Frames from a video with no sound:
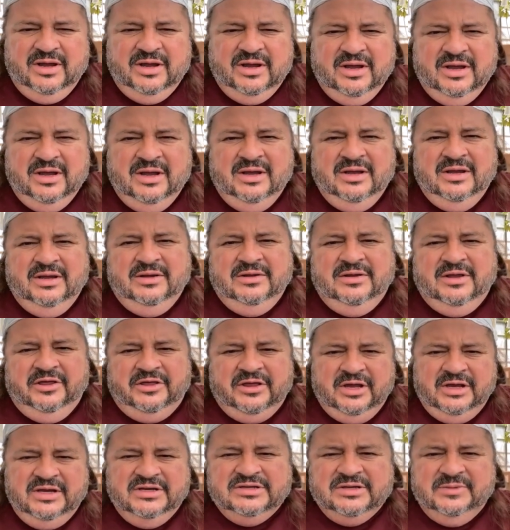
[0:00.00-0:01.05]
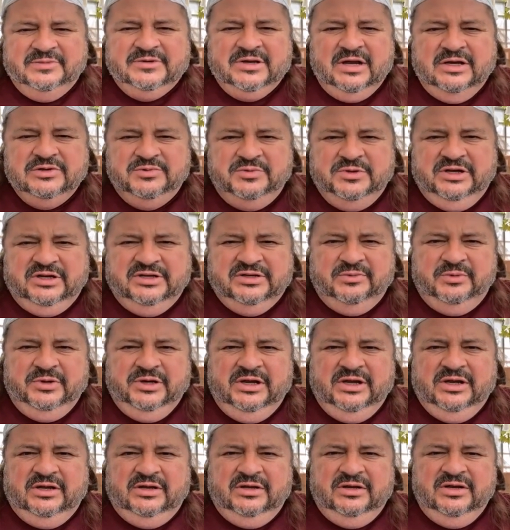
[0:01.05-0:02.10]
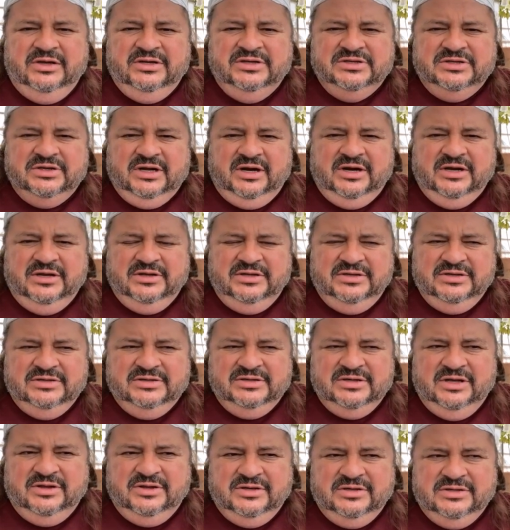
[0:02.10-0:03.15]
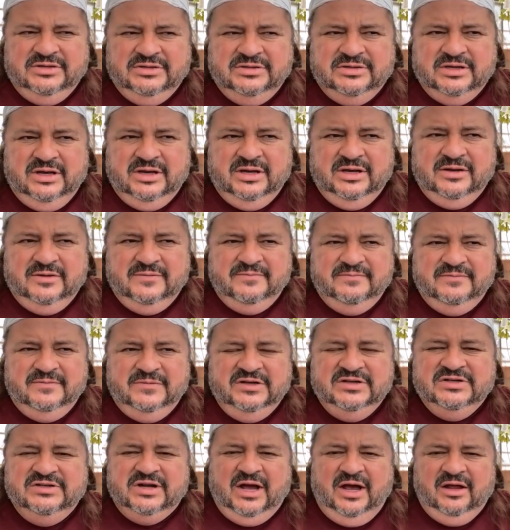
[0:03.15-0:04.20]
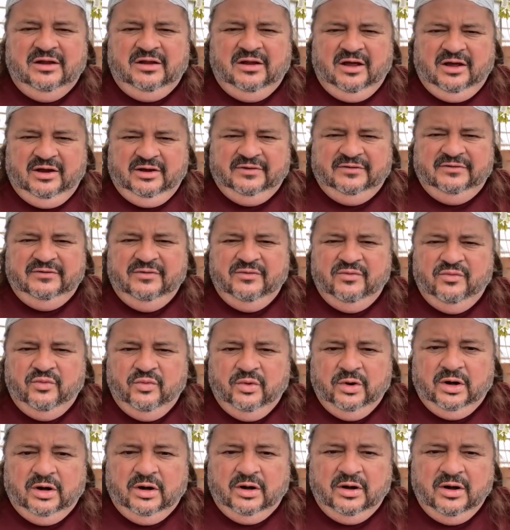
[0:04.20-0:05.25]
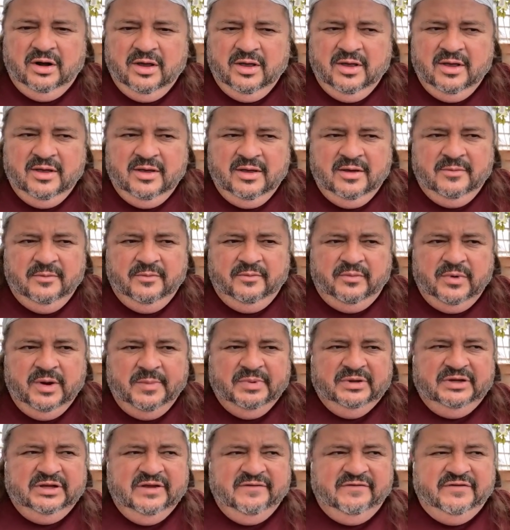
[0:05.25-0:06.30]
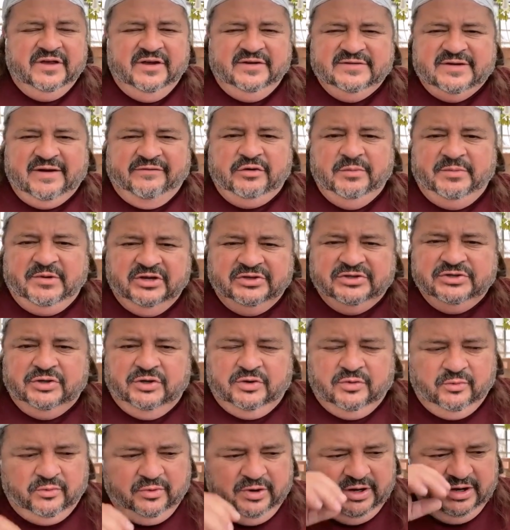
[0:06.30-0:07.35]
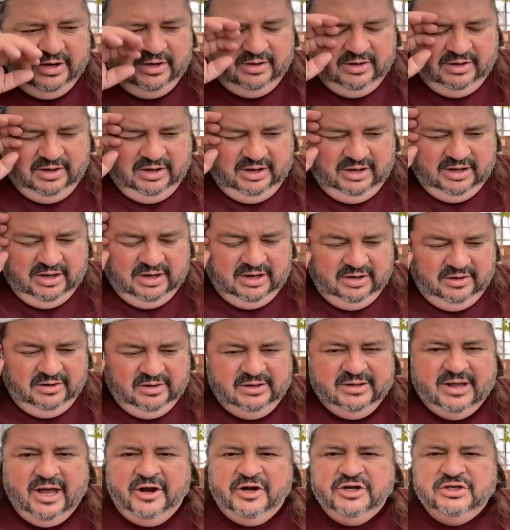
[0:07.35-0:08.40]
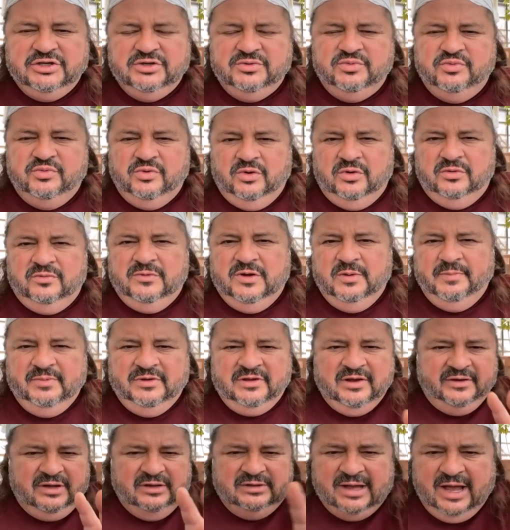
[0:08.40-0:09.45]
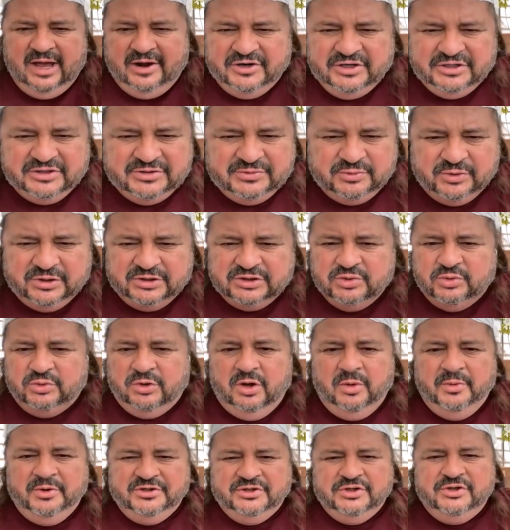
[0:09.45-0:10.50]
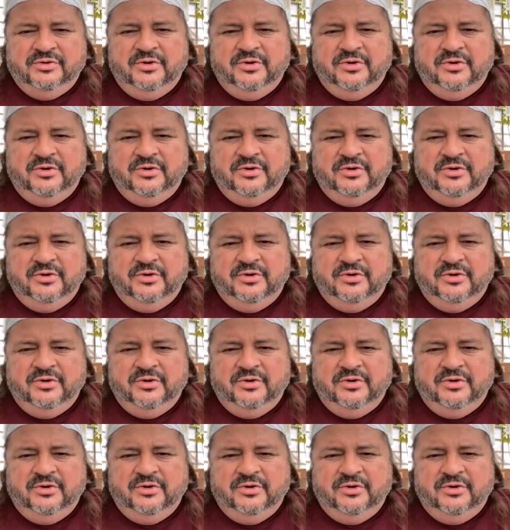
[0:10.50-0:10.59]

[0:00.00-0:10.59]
the thing is, sometimes we get stuck in these dialogues where we believe things have to be a certain way. And the loudest ones will always cry.